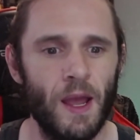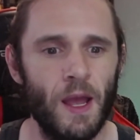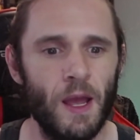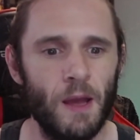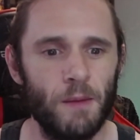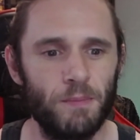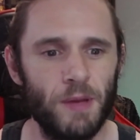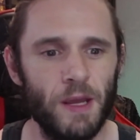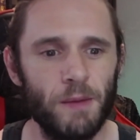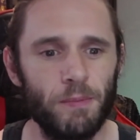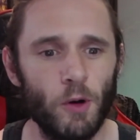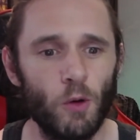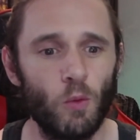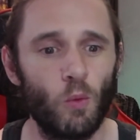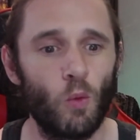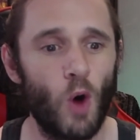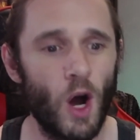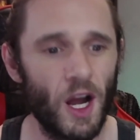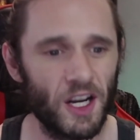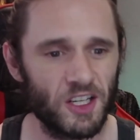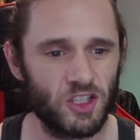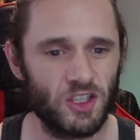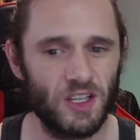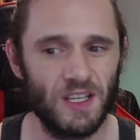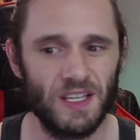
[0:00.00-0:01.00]
People
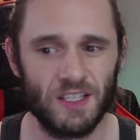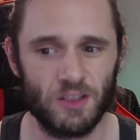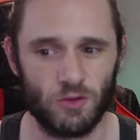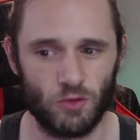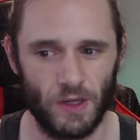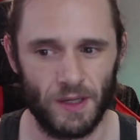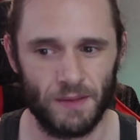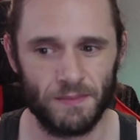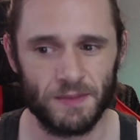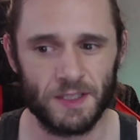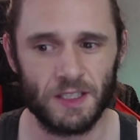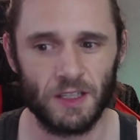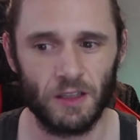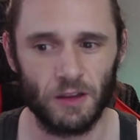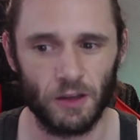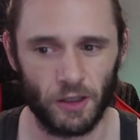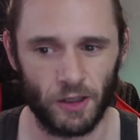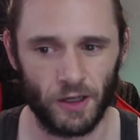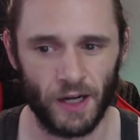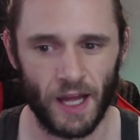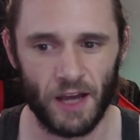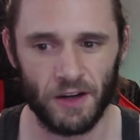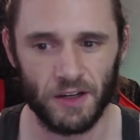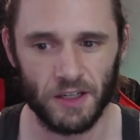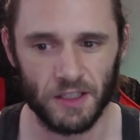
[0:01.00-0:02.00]
watch these streams to learn
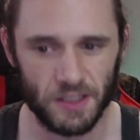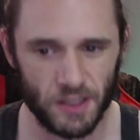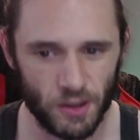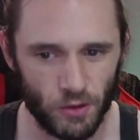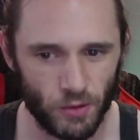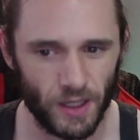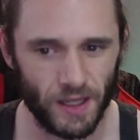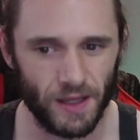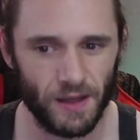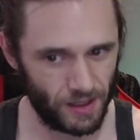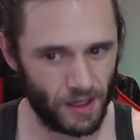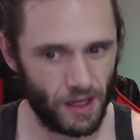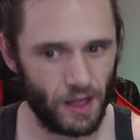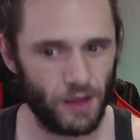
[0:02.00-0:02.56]
how to do it.